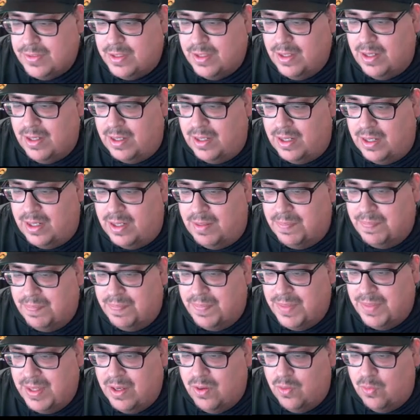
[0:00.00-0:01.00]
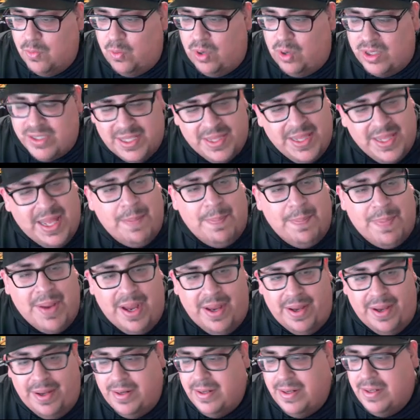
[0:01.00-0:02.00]
Wasn't that
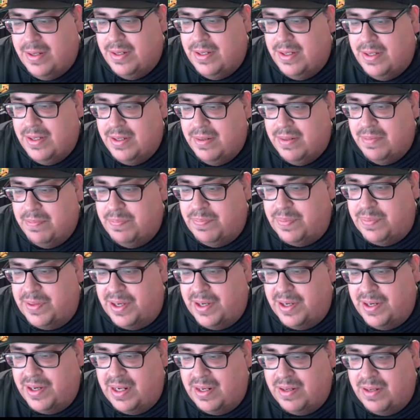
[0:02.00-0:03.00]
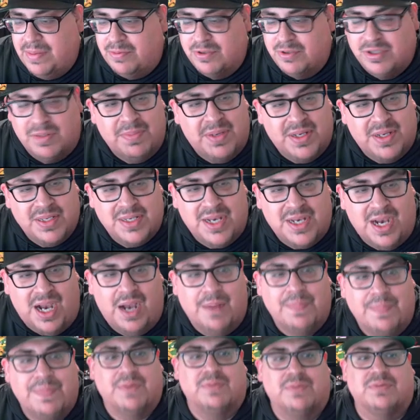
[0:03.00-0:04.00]
bad, but it was a must
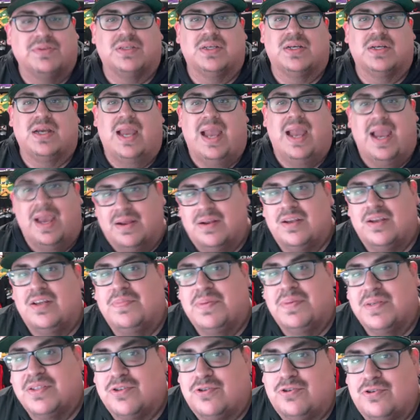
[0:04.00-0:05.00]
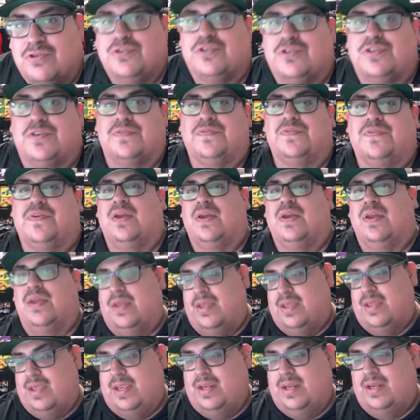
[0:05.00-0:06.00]
cop. It was a Hat Club exclusive,
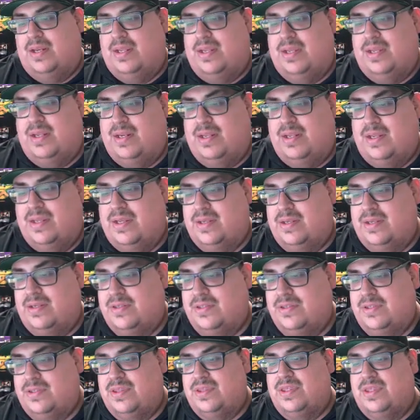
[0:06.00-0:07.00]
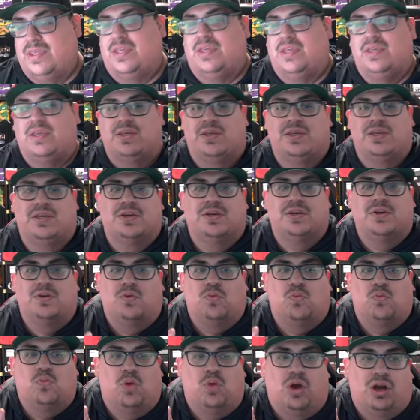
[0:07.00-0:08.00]
and it is the
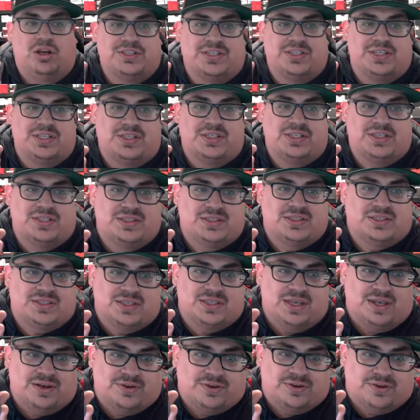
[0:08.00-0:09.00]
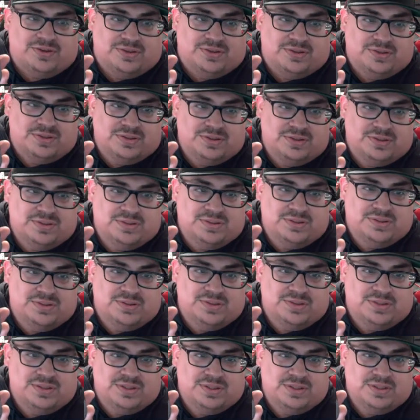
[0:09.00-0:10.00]
Washington Senators
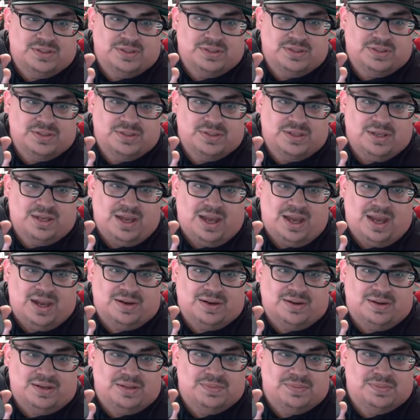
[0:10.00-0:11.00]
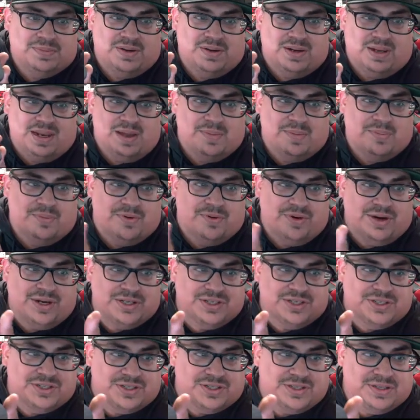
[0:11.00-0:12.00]
Hat Club
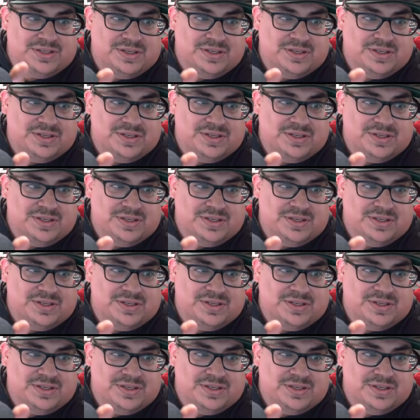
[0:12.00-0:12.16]
collaboration